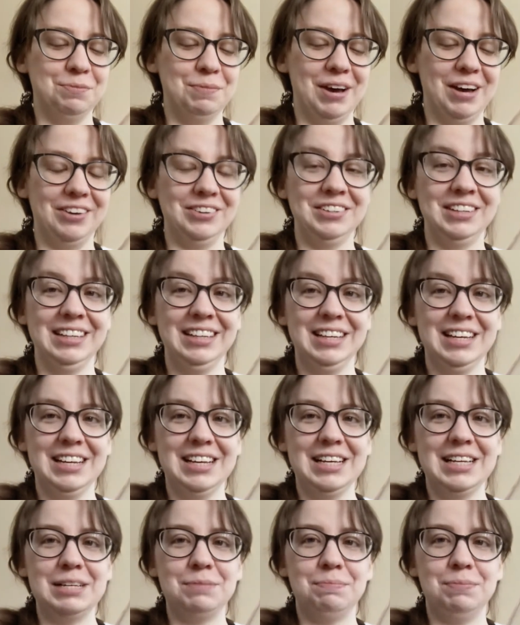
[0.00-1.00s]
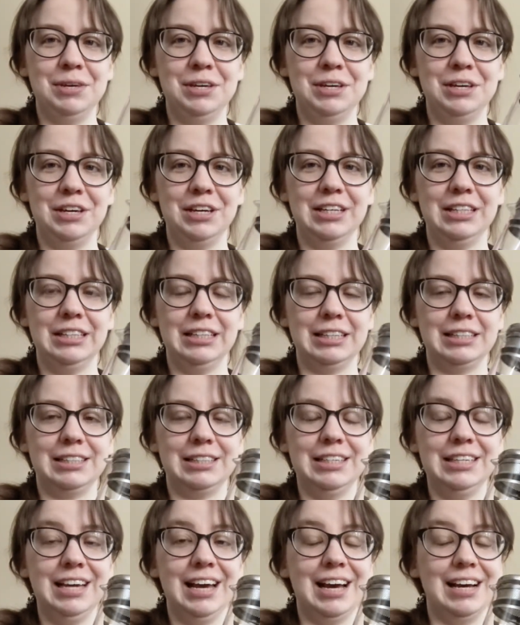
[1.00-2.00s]
about being
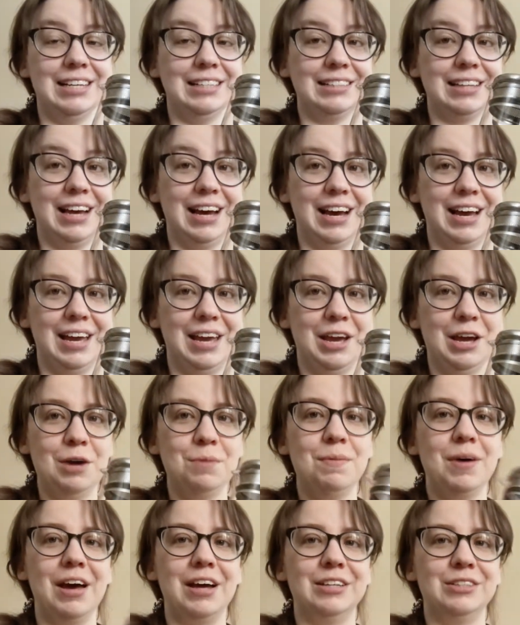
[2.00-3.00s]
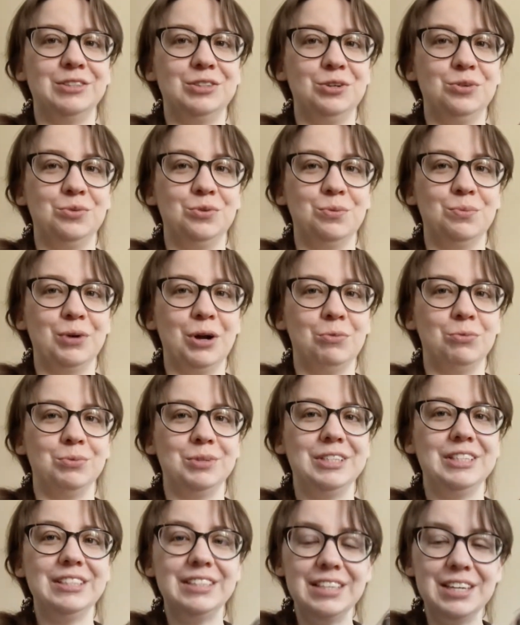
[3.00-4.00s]
klutzy as I am, as you will probably
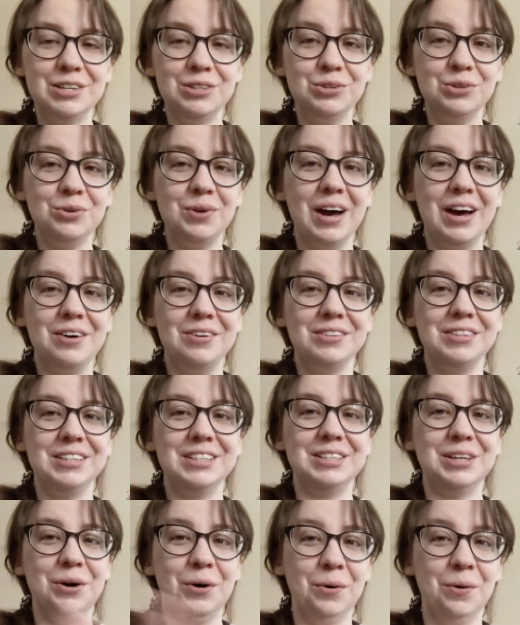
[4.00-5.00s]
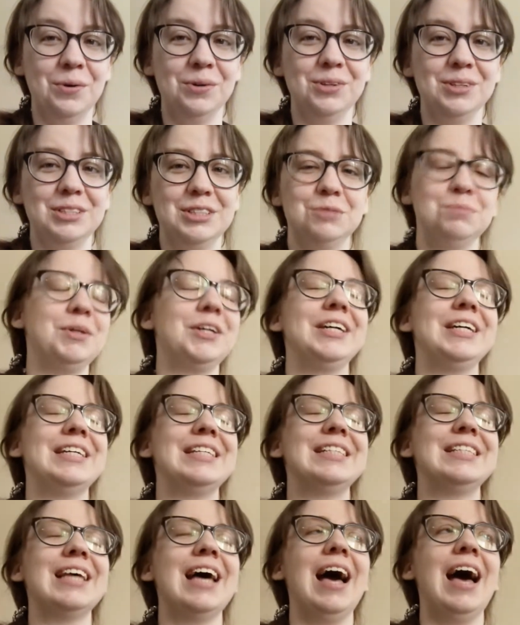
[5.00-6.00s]
see throughout this whole
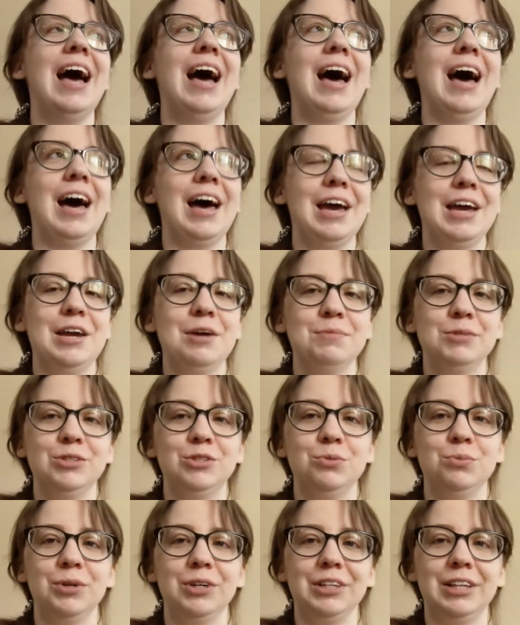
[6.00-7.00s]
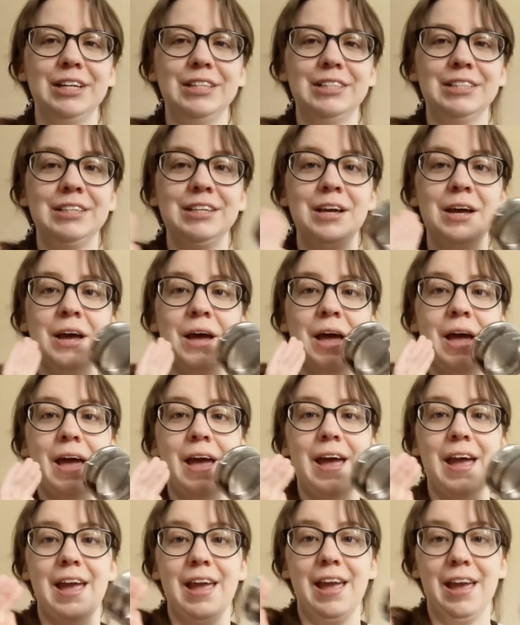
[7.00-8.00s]
experience, I am a super klutz
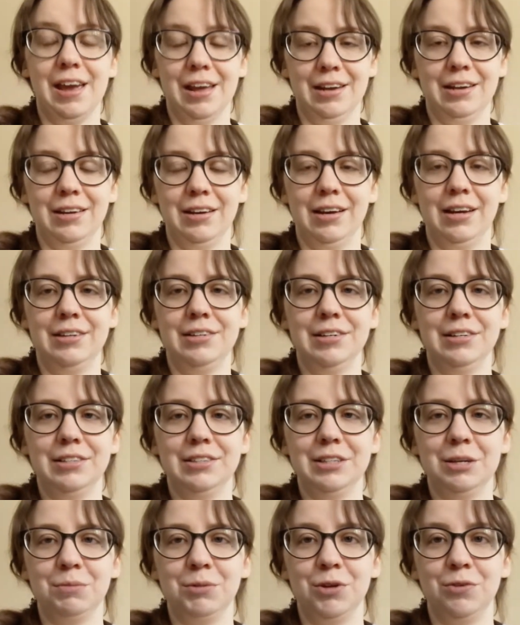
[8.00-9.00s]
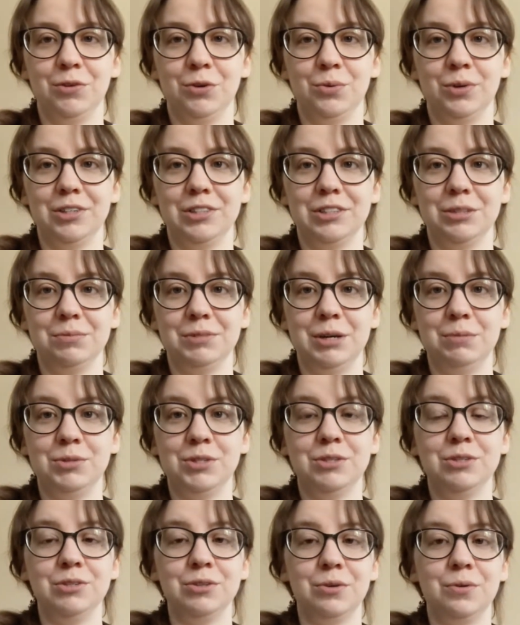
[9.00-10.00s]
and I tend to stumble over words sometimes,
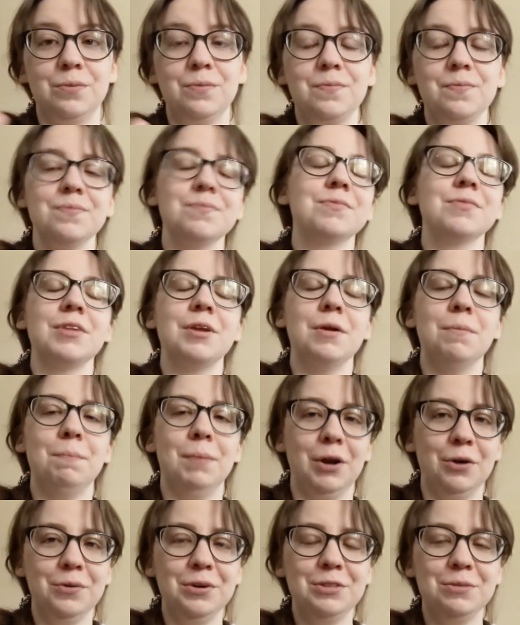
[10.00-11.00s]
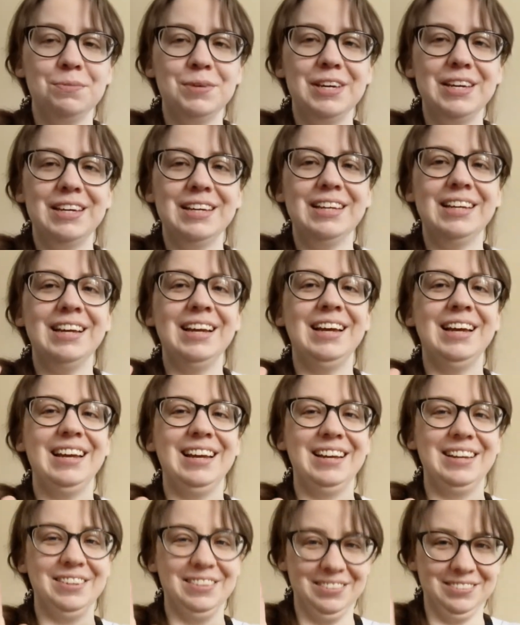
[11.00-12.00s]
so bear with me,
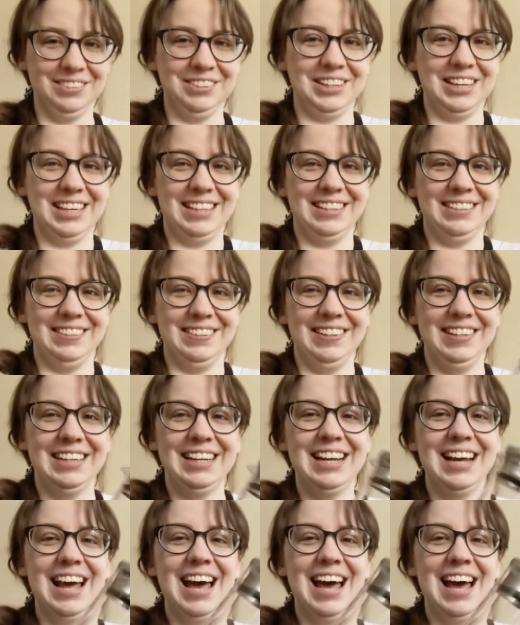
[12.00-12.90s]
we'll get through it.